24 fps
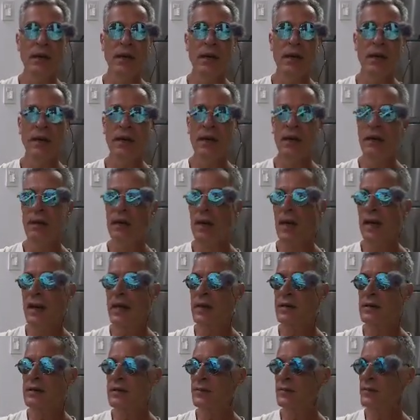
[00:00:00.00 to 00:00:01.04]
I
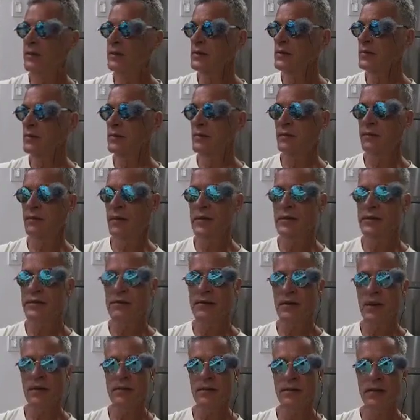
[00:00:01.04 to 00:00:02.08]
actually went to a
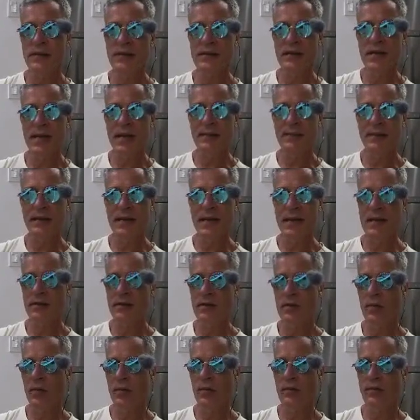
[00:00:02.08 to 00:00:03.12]
restaurant one time, and they
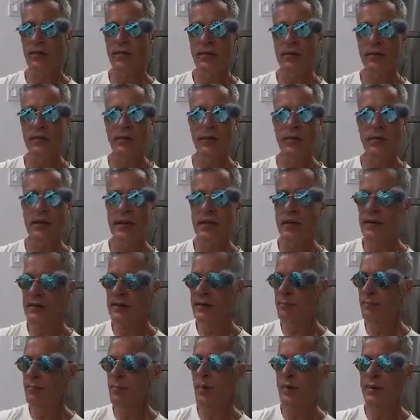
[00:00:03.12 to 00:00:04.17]
had cold food. When you got
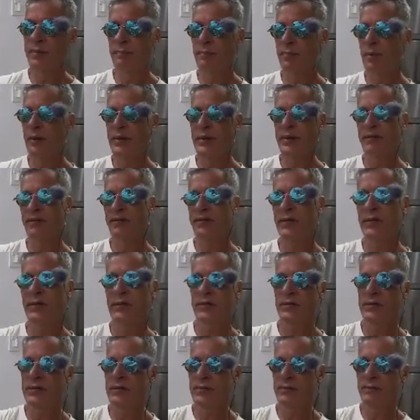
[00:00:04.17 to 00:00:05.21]
the point
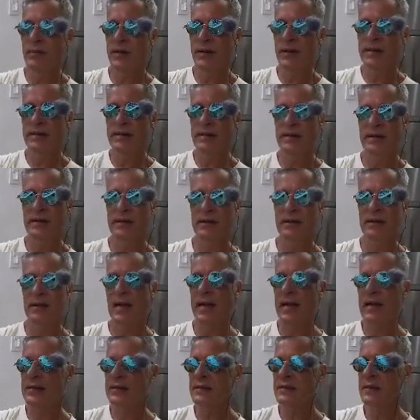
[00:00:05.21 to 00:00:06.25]
foods behind the little
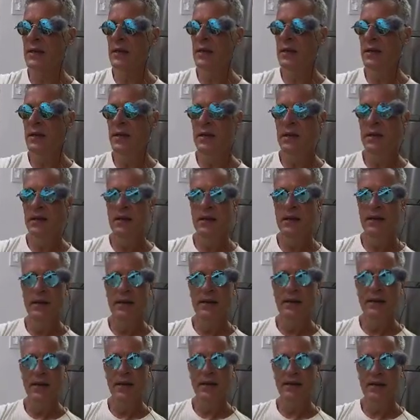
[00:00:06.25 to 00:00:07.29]
glass,
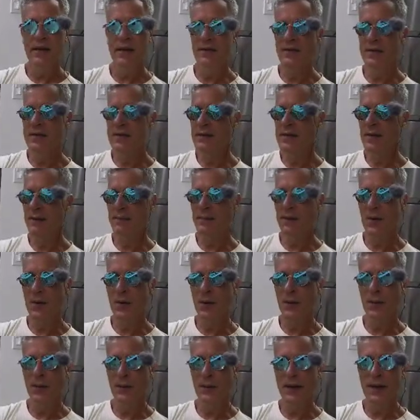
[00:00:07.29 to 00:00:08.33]
they'll give you something
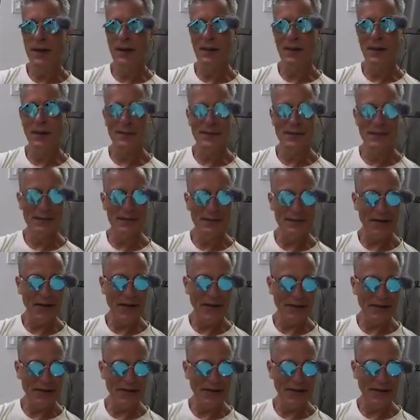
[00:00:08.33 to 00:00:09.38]
cold. I was
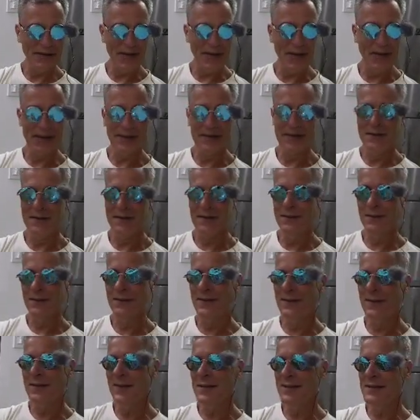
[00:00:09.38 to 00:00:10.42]
shocked at that. In
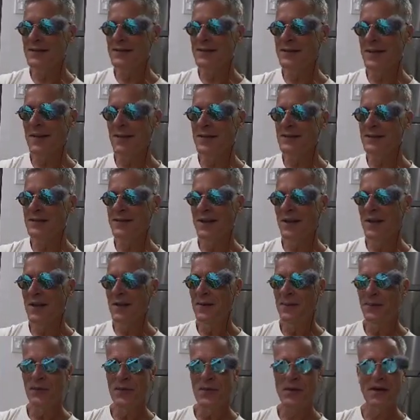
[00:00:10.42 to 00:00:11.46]
the United States,
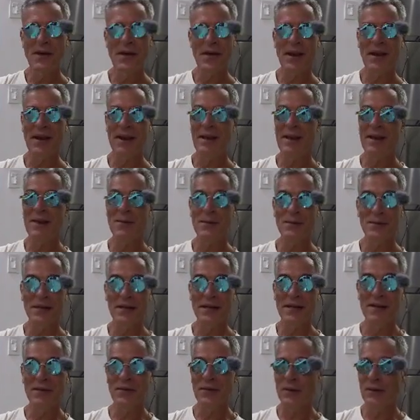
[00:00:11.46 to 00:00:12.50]
they're not allowed to
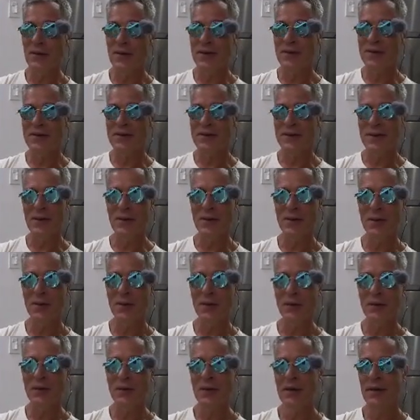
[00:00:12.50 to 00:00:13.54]
give you anything
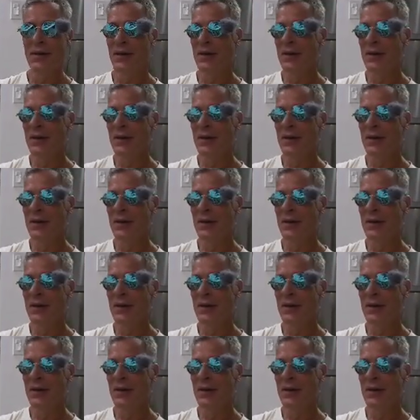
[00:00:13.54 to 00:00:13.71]
cold.